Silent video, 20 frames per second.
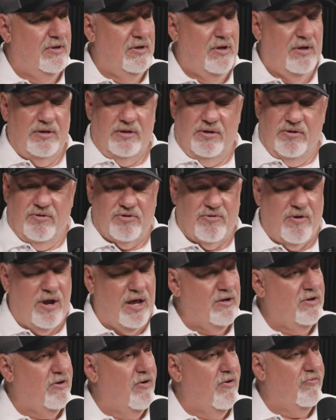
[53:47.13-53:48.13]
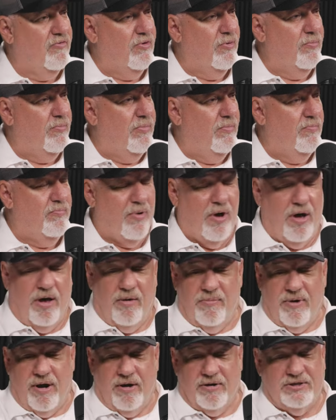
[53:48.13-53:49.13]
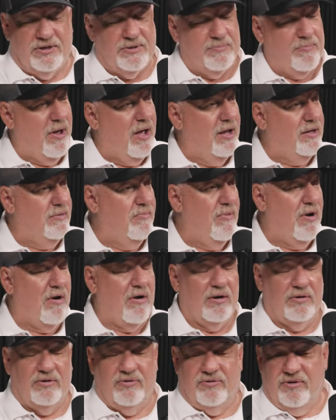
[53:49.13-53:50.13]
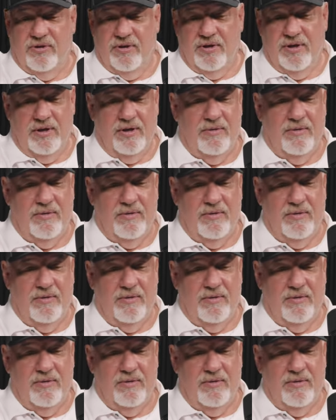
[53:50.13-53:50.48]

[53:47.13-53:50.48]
Yes. You're trying to go over ball marks, spike marks.